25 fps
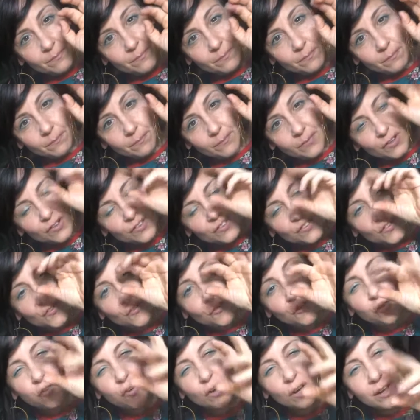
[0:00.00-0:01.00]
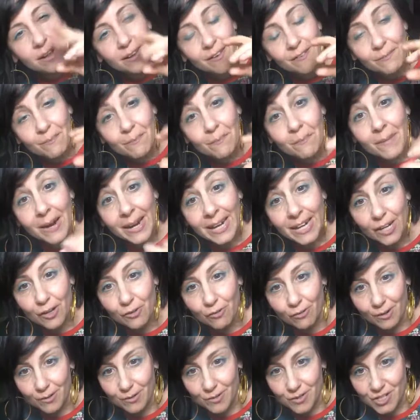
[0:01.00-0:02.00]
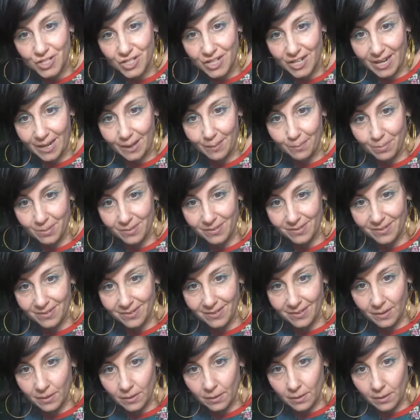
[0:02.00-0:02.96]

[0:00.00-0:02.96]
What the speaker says: this full of micro shapes.